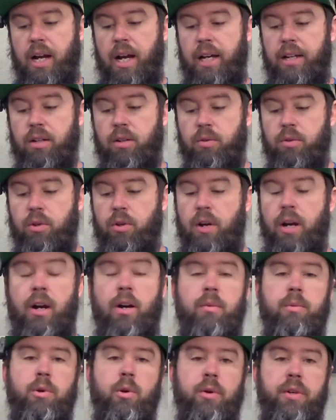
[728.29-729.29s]
I don't know
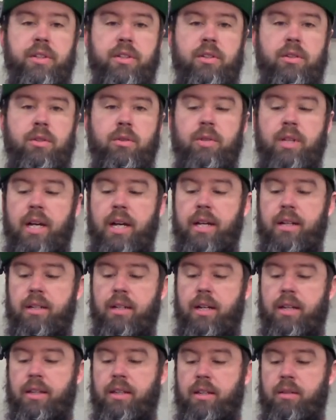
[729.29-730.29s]
how I'm going to do
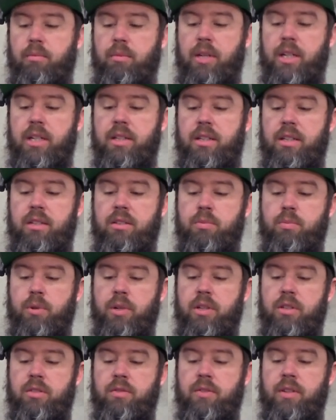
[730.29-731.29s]
that. I think mini T
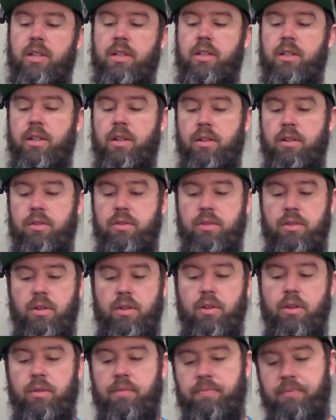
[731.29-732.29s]
springs fit in here,
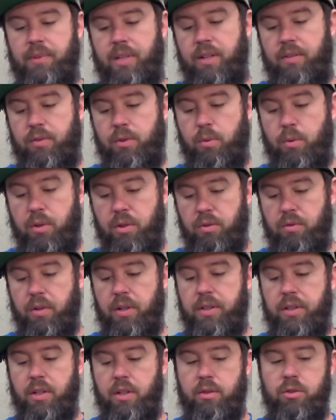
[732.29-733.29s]
so if you want to
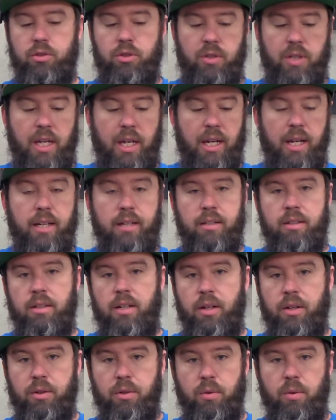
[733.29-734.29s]
run those you can.
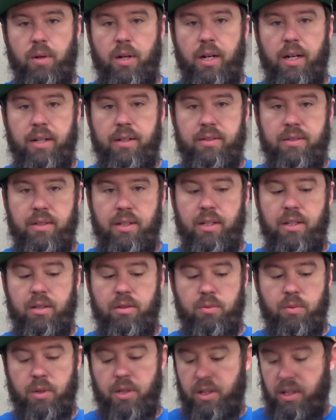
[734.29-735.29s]
Otherwise, it
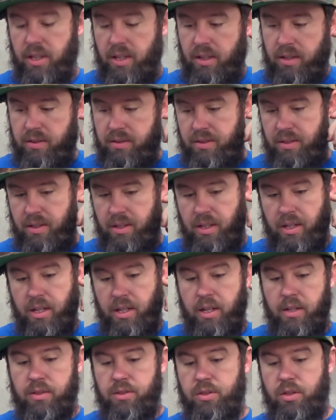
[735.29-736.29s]
is what it is.
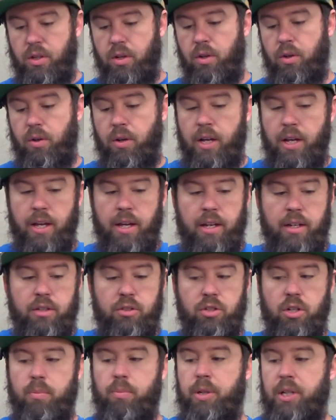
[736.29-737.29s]
So
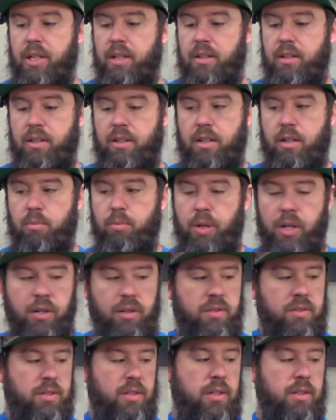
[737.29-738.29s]
jumping into the
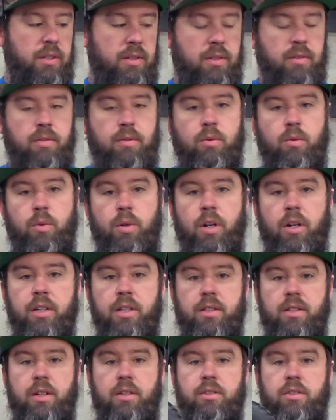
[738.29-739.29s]
comparison, we
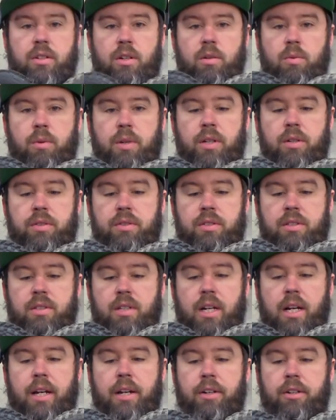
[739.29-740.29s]
already touched on wheels
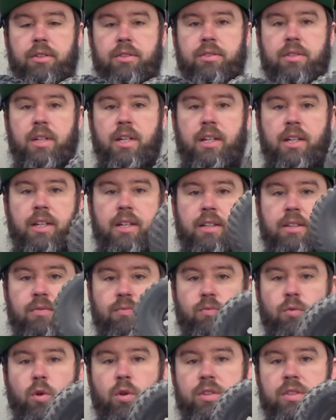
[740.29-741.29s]
and tires.
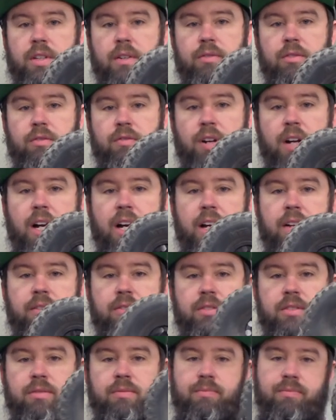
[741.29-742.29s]

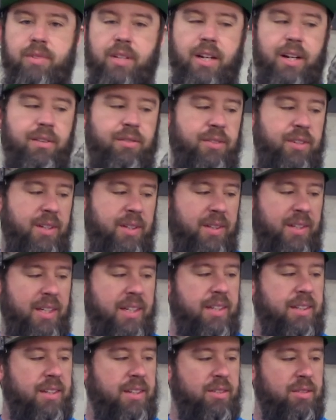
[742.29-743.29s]
4.75s, not
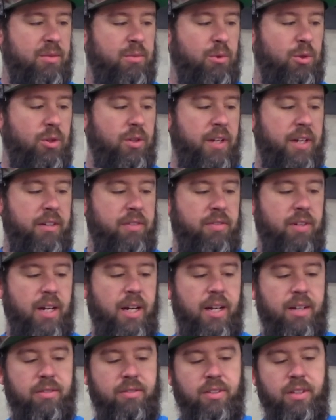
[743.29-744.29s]
really. These are more like
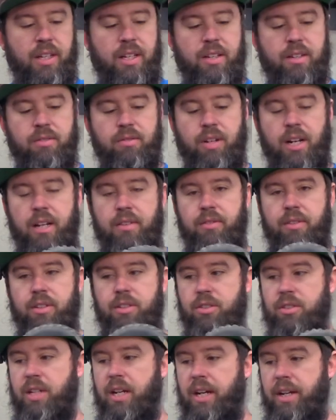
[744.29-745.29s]

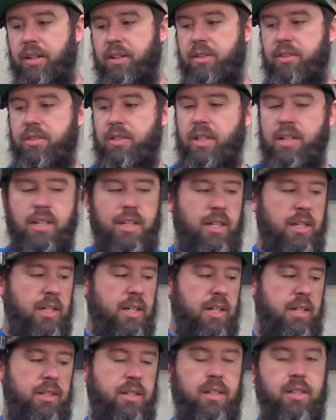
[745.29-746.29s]
5-inch tires.
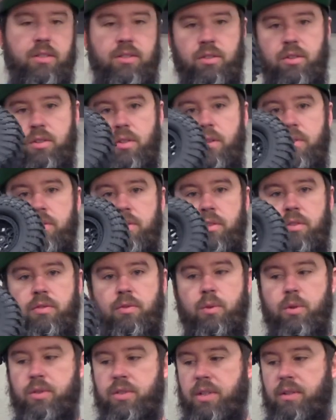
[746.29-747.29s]
These are closer to
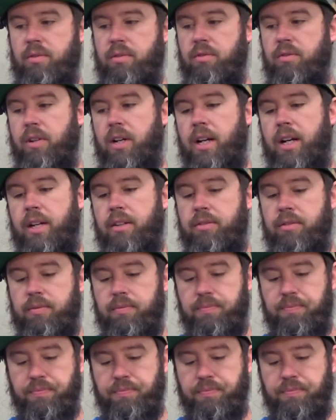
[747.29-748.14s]
4.75.